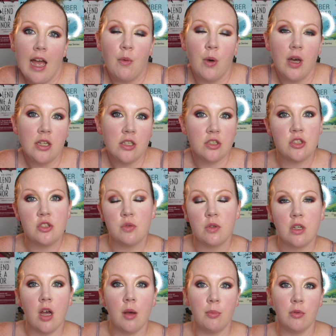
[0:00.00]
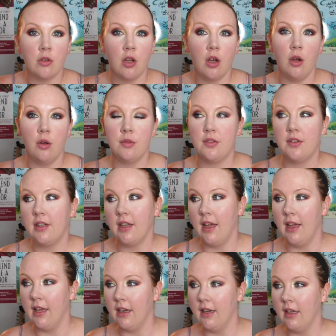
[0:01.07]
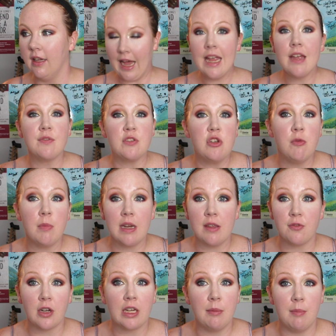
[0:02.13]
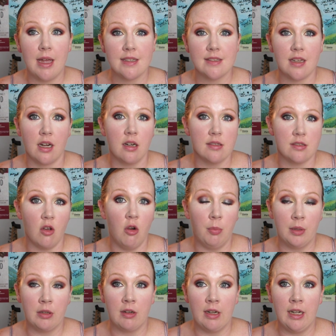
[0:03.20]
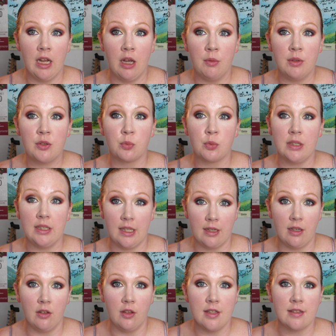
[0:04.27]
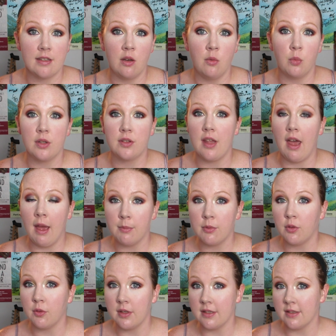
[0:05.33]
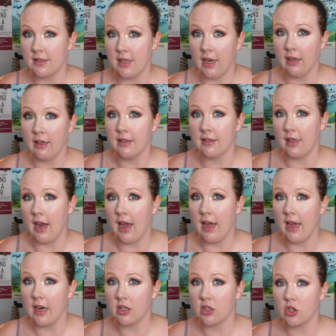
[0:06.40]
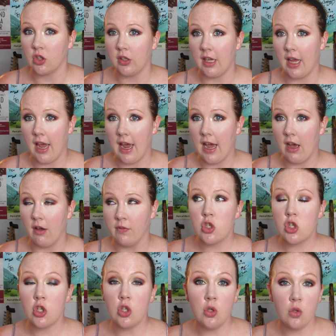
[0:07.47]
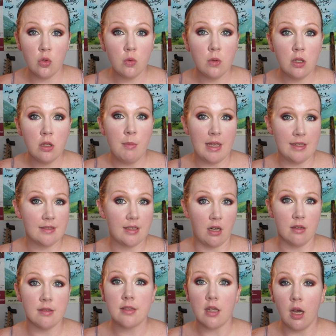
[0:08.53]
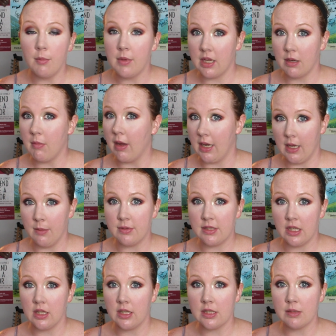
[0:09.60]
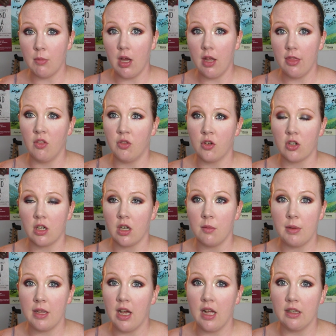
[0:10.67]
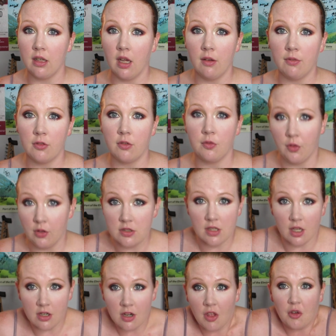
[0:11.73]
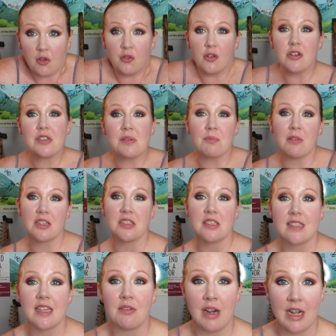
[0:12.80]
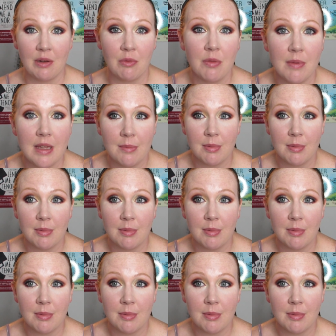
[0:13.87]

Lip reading: I wanted to do a couple coats, and I have too many freaking mascaras open right now. It's ridiculous. And what's absolutely insane is that I actually have 2 mascaras coming in my Ipsy this month. They're gonna be held off for another first impressions. Get ready with me,